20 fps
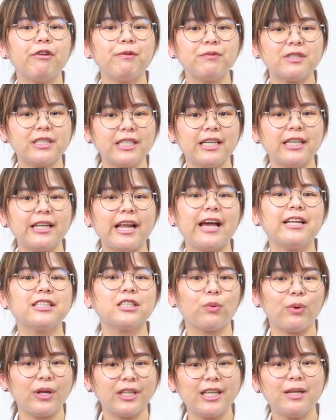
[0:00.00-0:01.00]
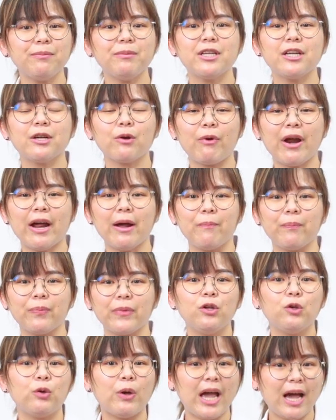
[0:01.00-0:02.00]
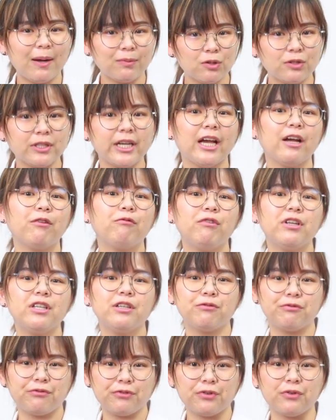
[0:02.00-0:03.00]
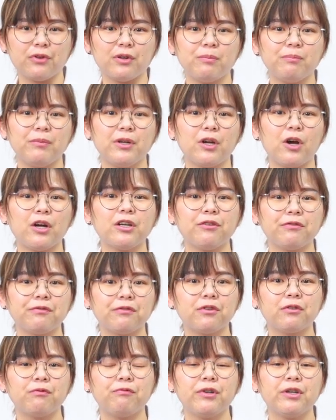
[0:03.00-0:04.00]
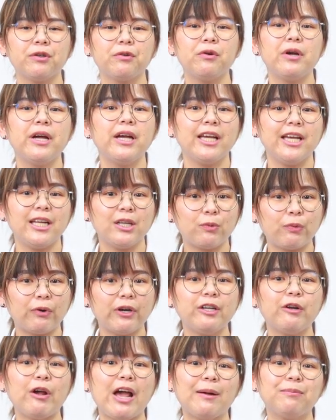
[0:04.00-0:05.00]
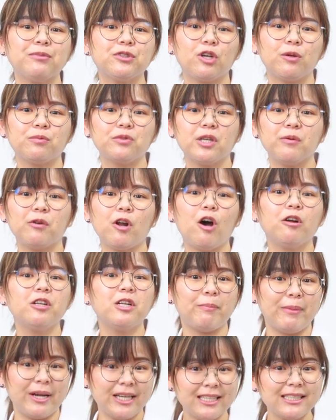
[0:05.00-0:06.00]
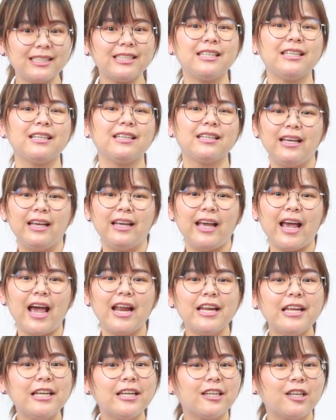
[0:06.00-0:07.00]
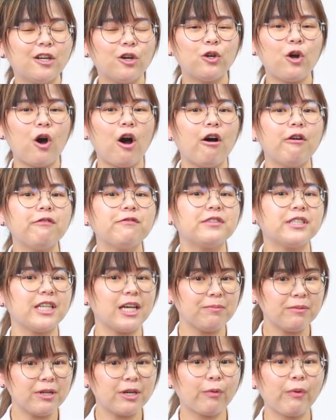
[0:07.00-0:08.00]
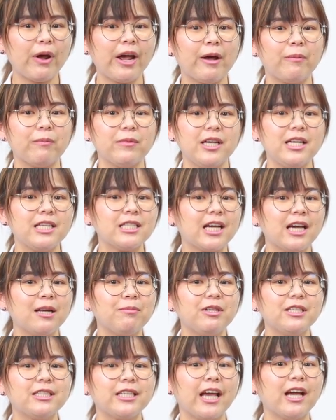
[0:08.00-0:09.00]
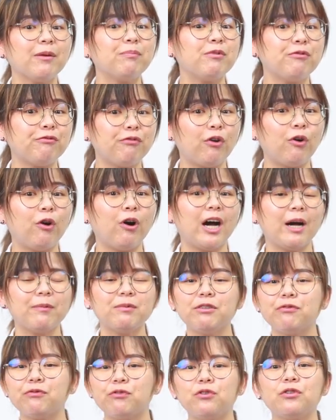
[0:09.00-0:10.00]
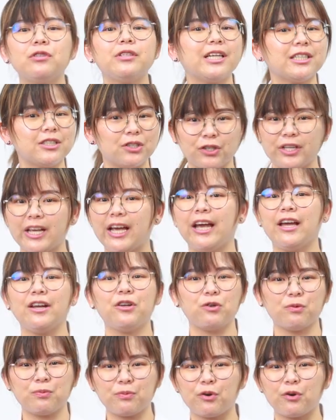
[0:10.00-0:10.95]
15 and 20 milligram, you have to take with the food because the food will increase the absorption of the medicine. And in the dose of 10 milligram, it can be taken before or after food. That's okay, no